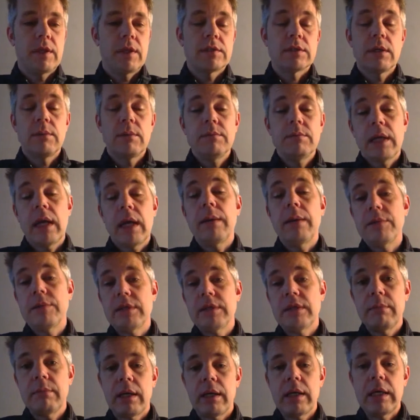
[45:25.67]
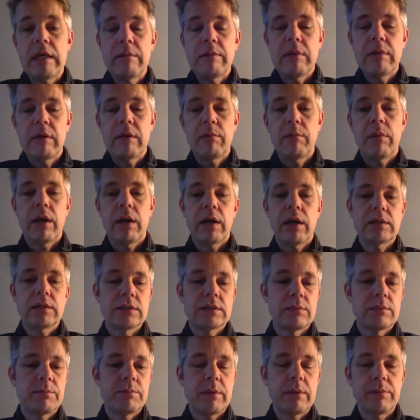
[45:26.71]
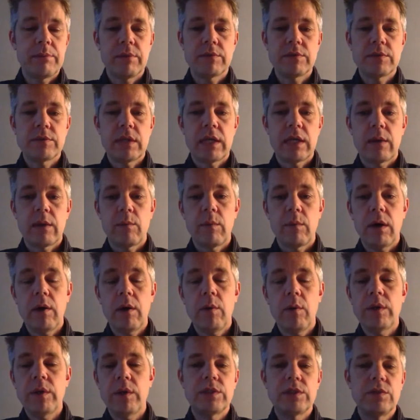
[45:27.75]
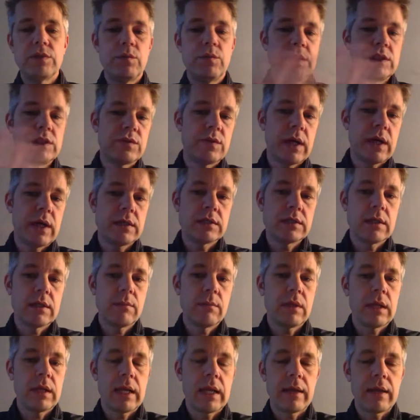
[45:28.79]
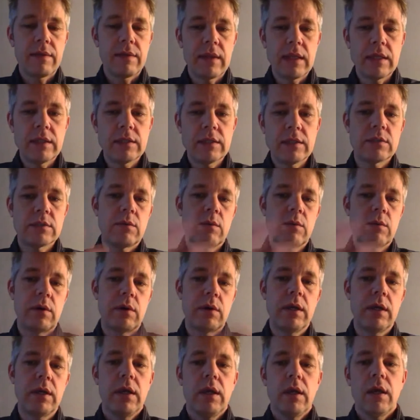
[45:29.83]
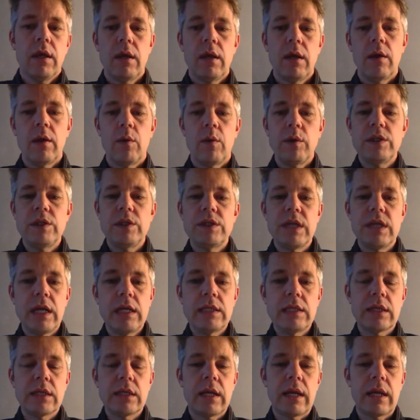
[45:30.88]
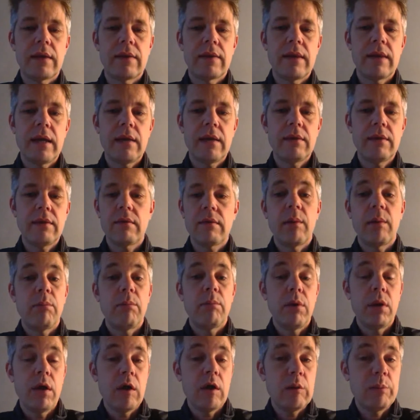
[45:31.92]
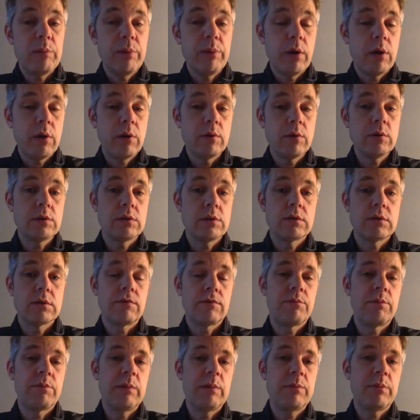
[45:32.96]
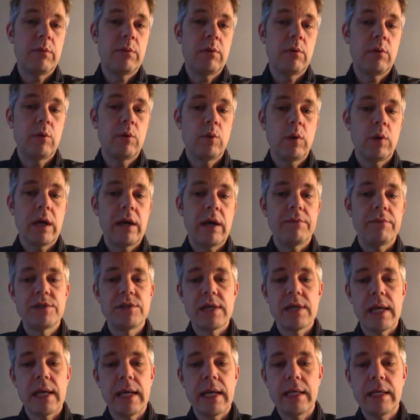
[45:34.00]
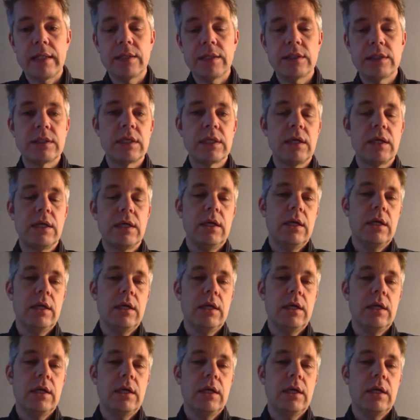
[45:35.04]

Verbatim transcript: sometimes in my email box, people saying, well, we tried something like this, or we changed it like that. There are blog posts of people who have changed